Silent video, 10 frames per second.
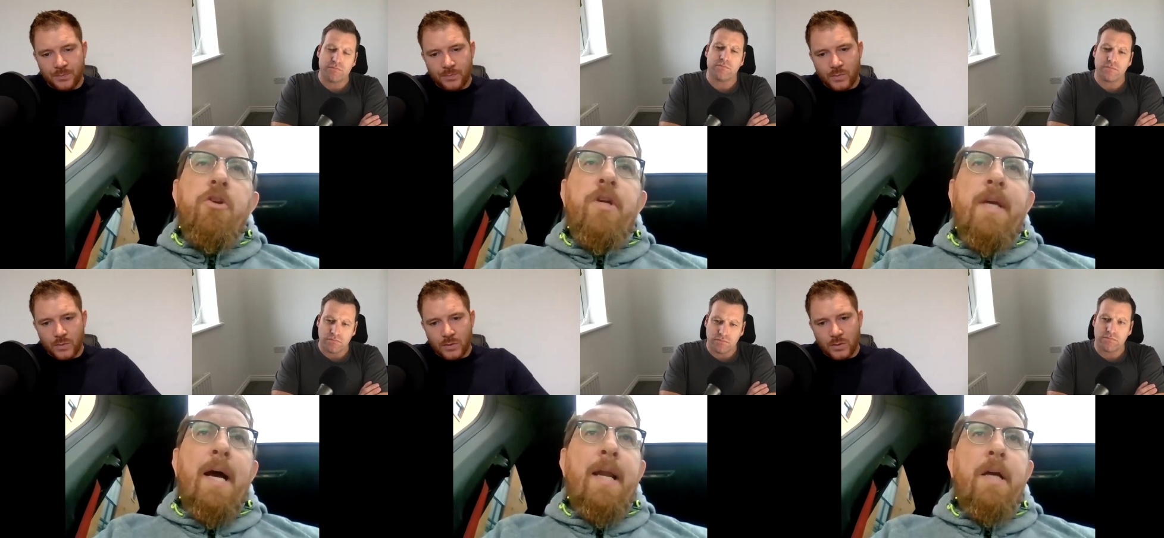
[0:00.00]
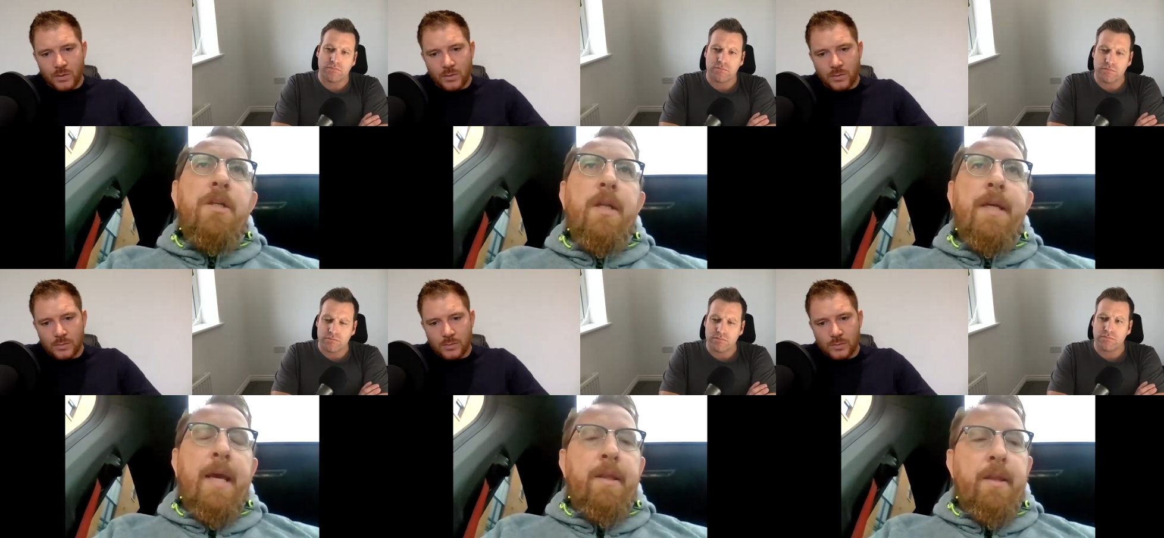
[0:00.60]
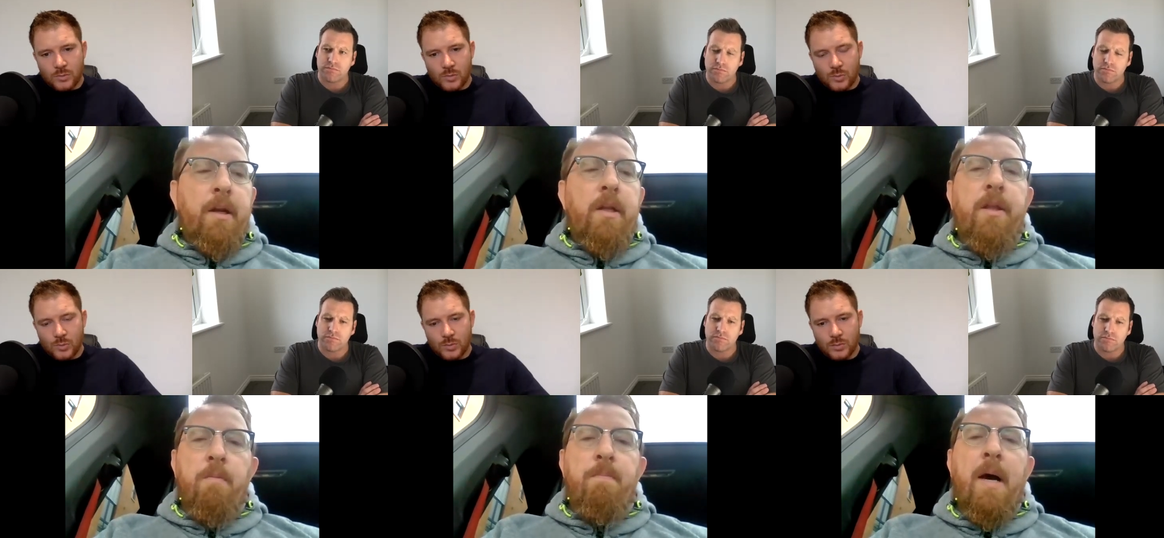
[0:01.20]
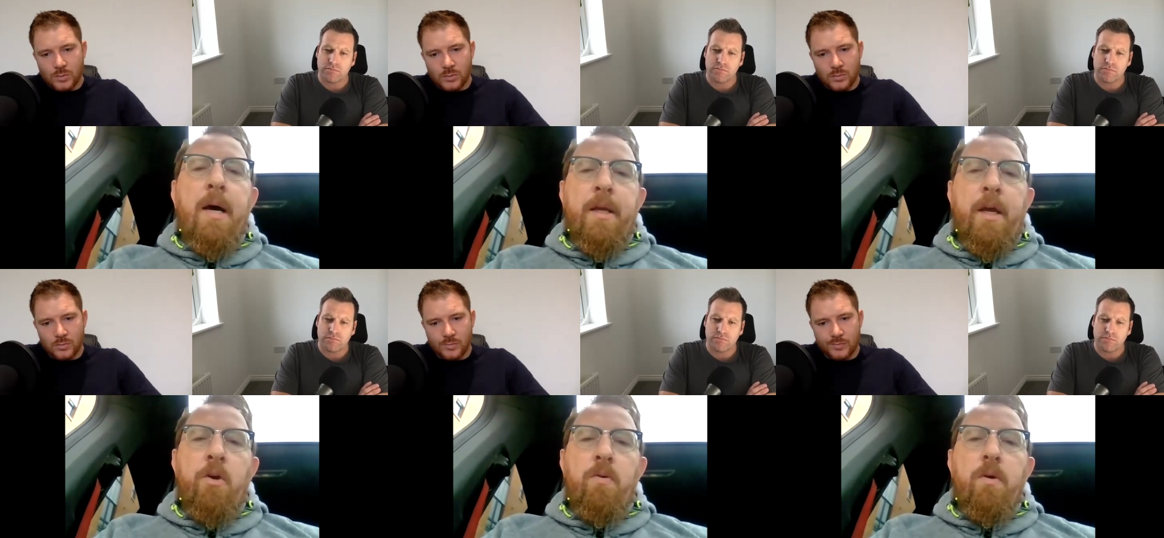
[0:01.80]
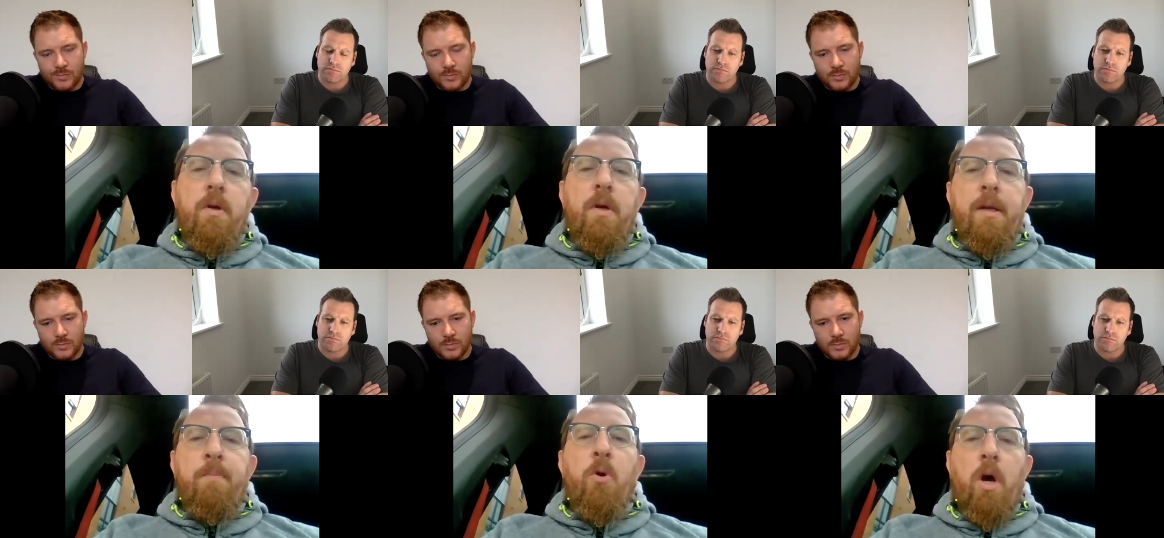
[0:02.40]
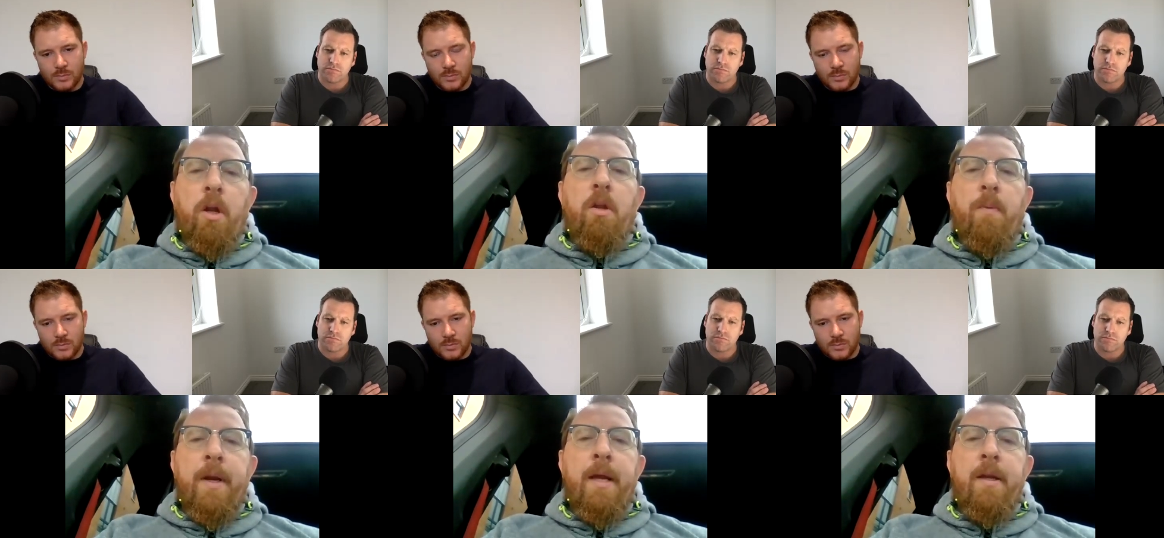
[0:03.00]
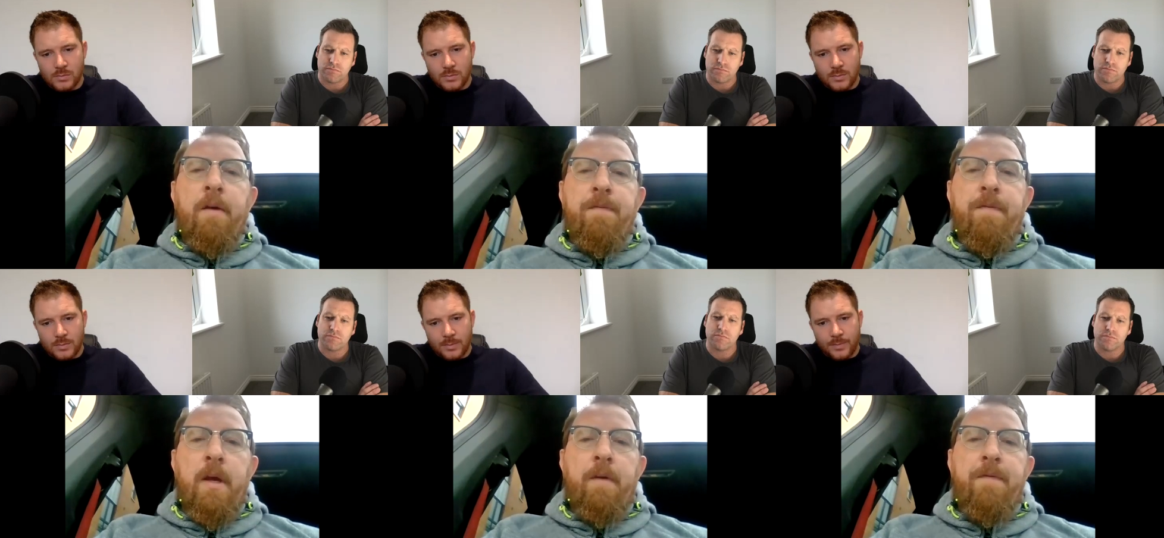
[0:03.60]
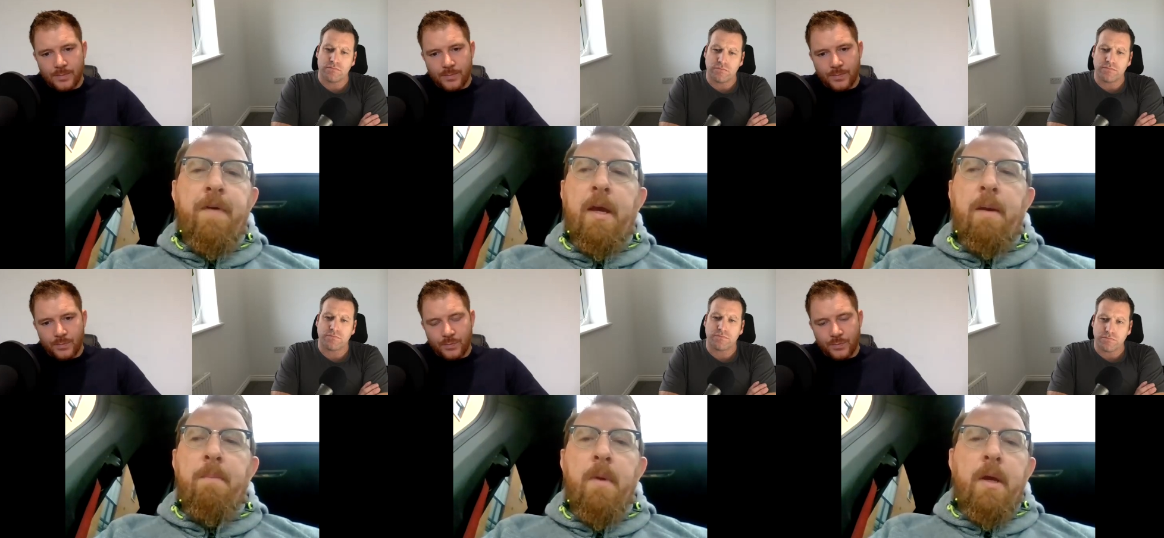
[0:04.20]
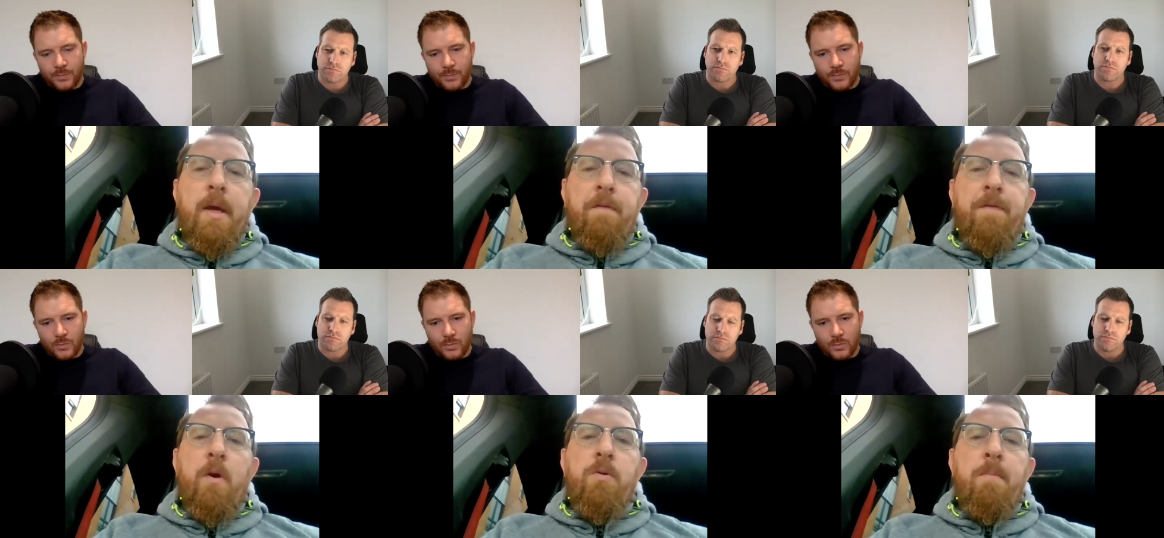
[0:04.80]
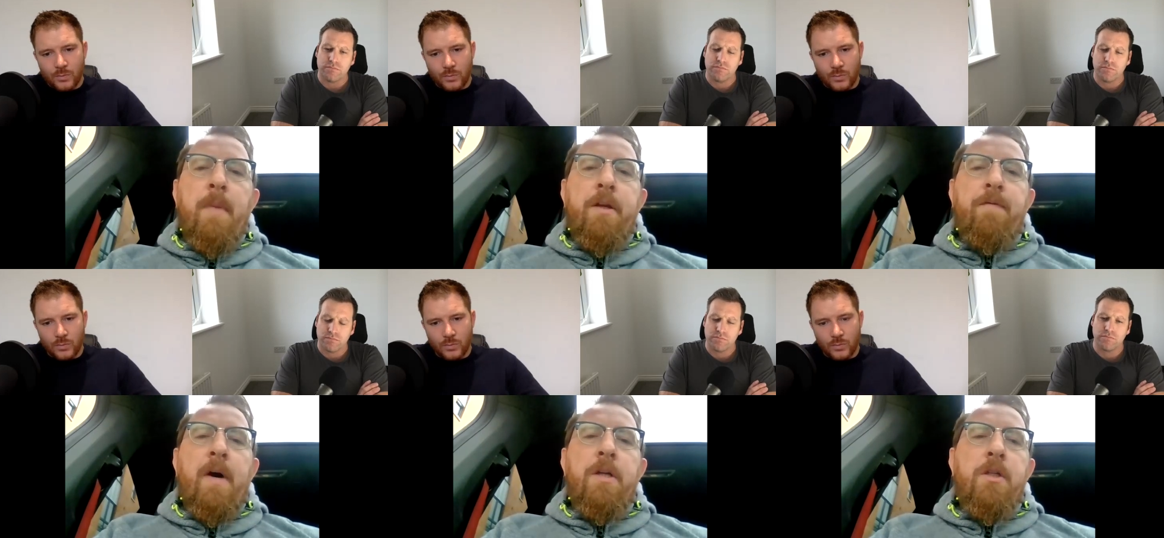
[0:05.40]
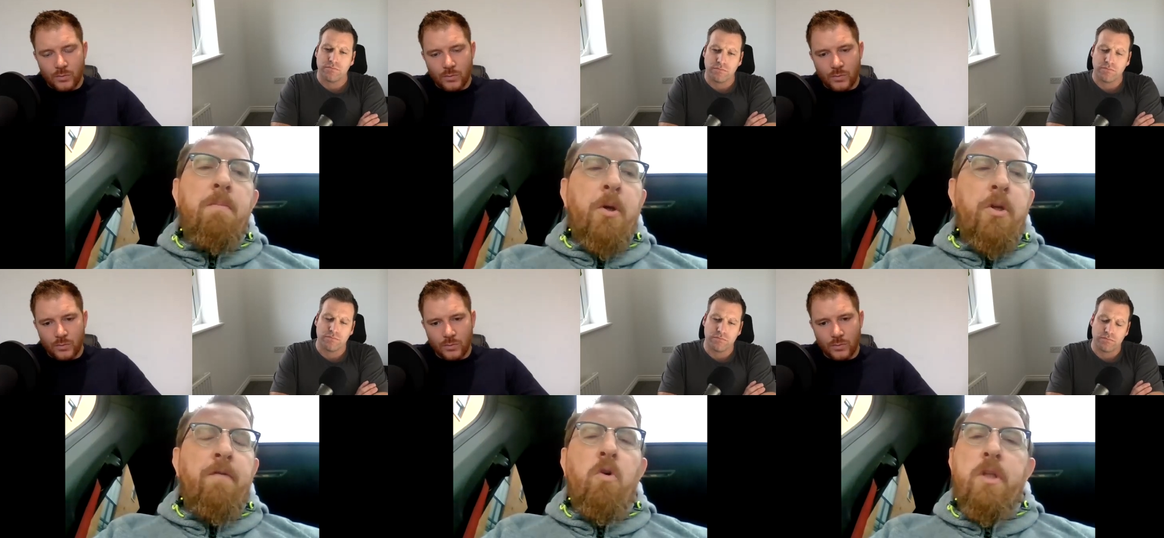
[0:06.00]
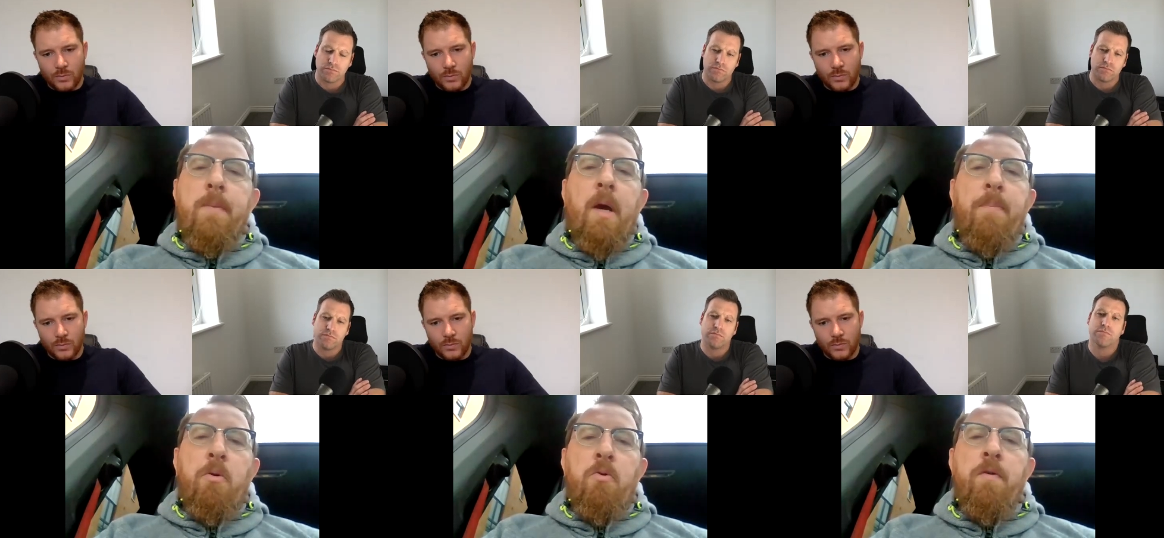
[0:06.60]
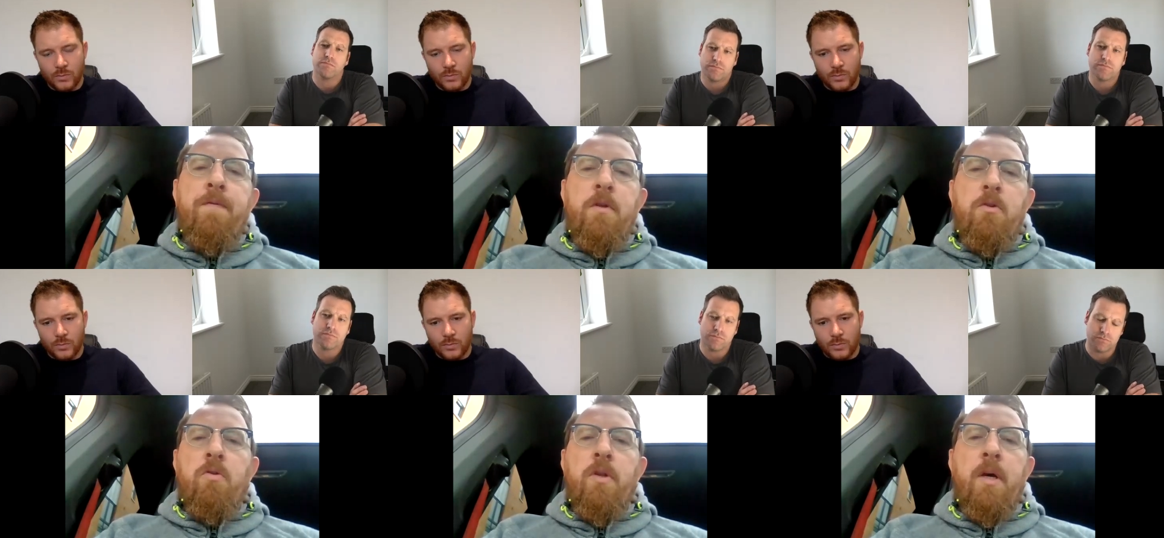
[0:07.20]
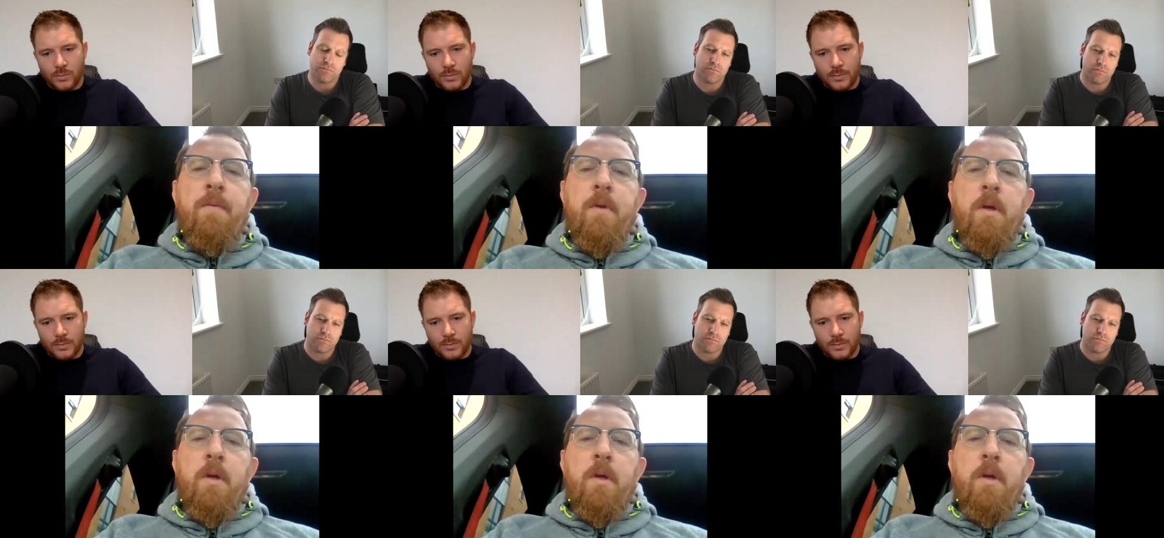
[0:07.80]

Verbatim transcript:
Speaker 1: You can actually get the lithium battery out and put another one in if if um, it fails in manufacture, but you've got to be approved to do that.